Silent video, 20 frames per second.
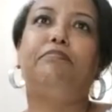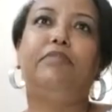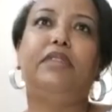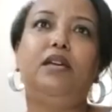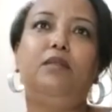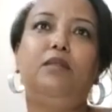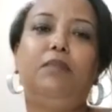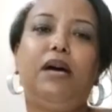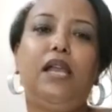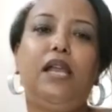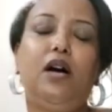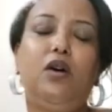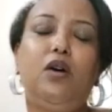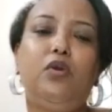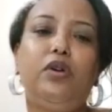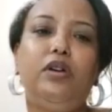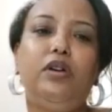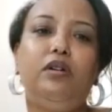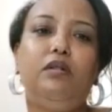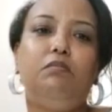Then
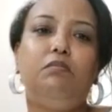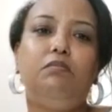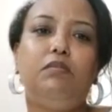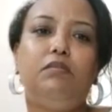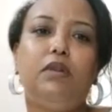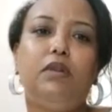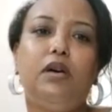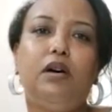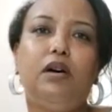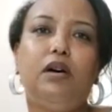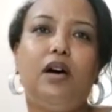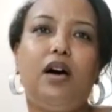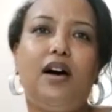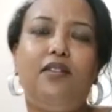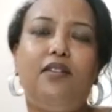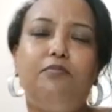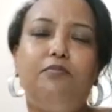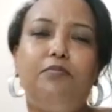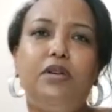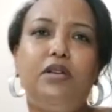Malawi
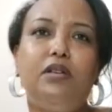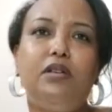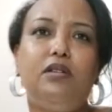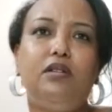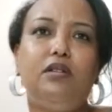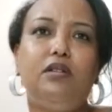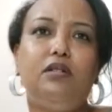have been